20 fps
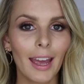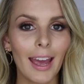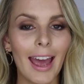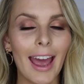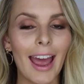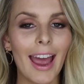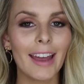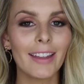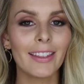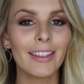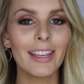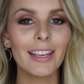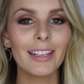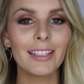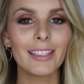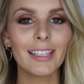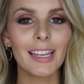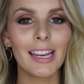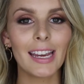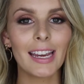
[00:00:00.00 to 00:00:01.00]
And
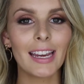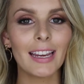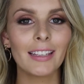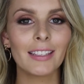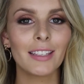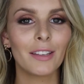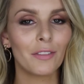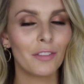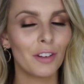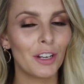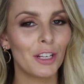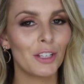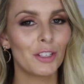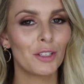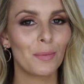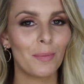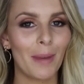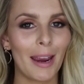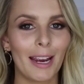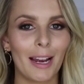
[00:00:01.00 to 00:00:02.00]
this is a
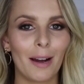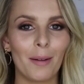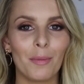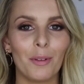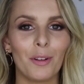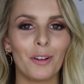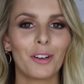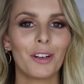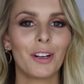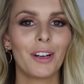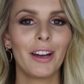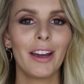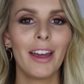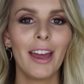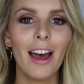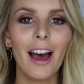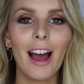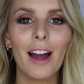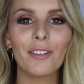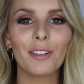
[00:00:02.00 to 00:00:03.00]
finished makeup look.
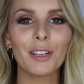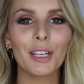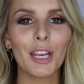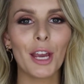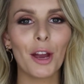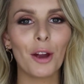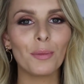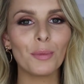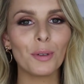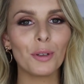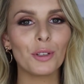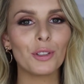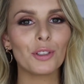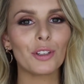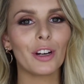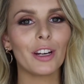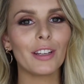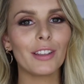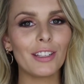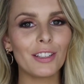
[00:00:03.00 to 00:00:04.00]
I really hope you
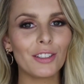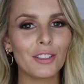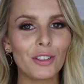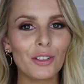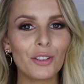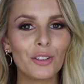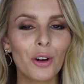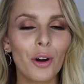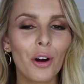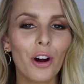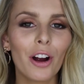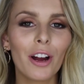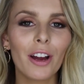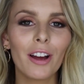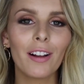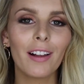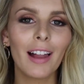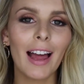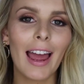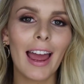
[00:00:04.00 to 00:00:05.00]
enjoyed this
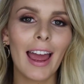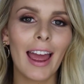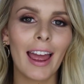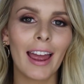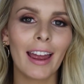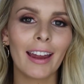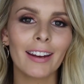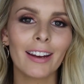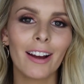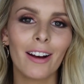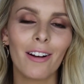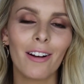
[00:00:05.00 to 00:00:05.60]
tutorial, and